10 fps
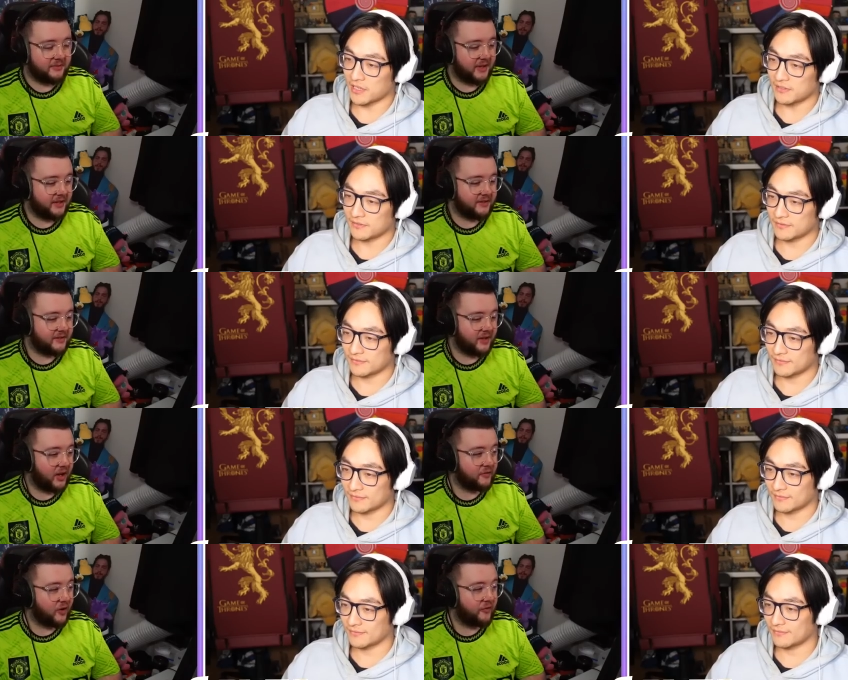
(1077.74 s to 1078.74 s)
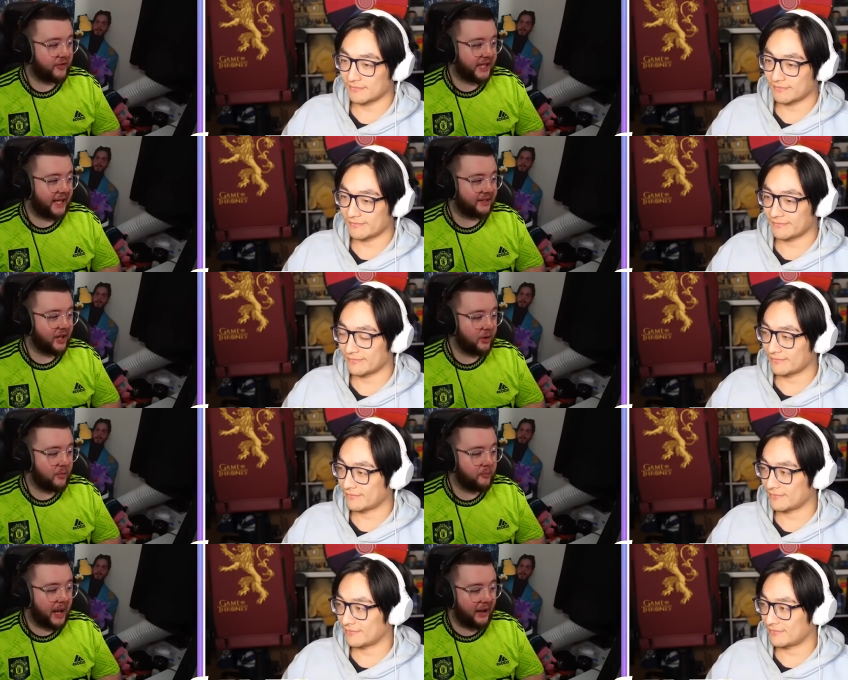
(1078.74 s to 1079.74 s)
Speaker 1: Mate, I've got Fernando
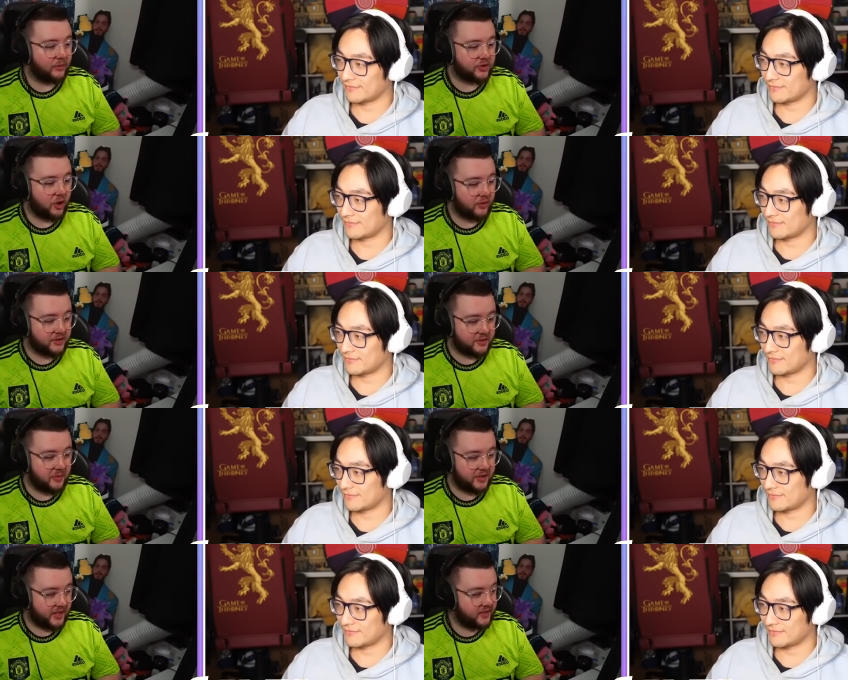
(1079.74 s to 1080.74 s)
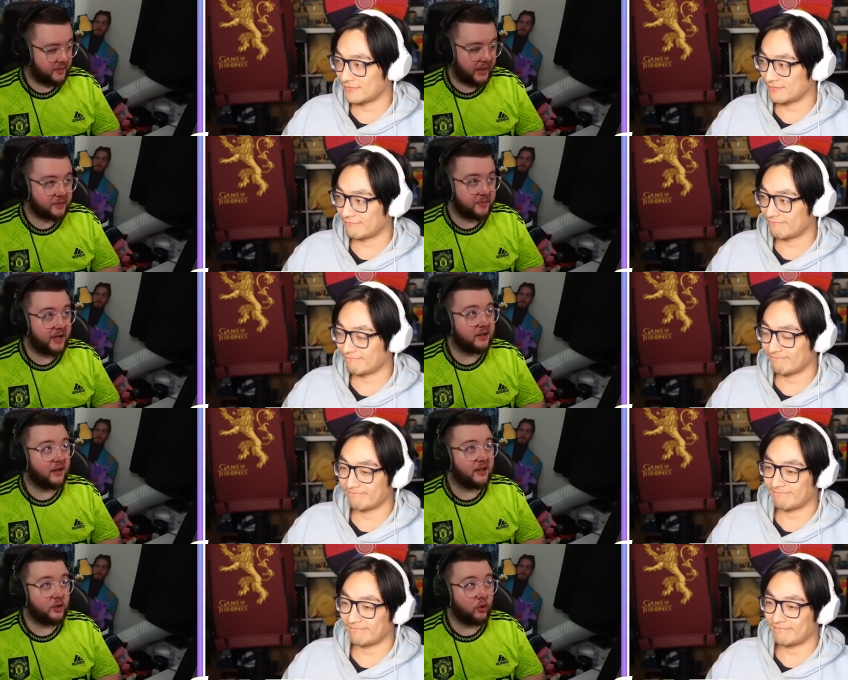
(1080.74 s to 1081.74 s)
and Pau Torres as my centre backs, mate.
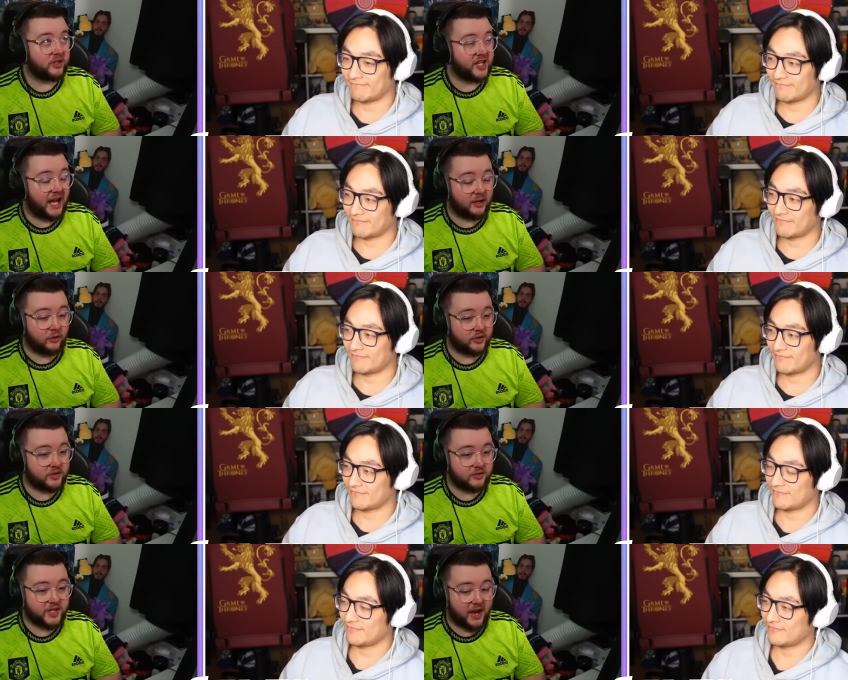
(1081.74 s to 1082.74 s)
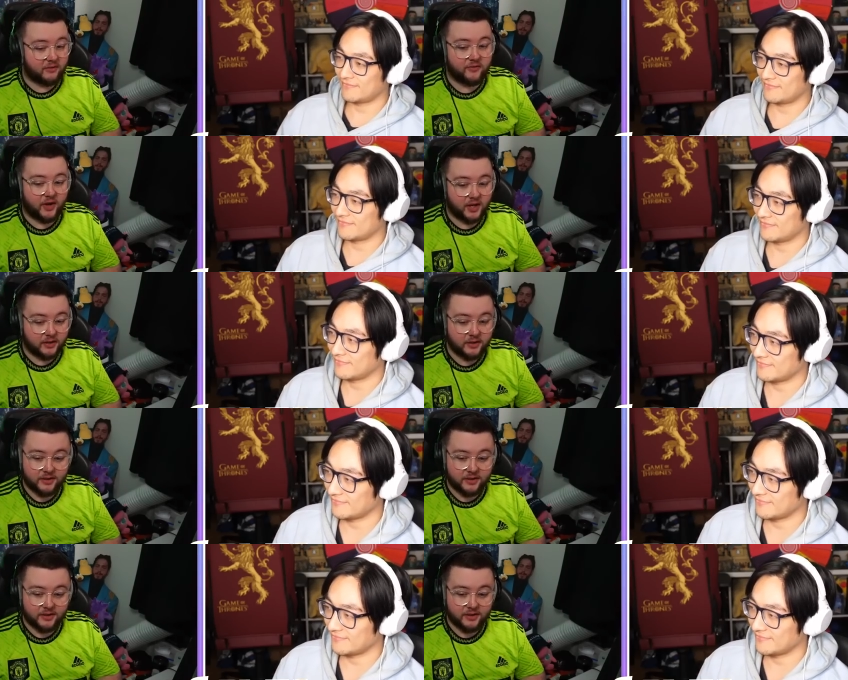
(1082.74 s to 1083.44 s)
Like your attack looks terrifying.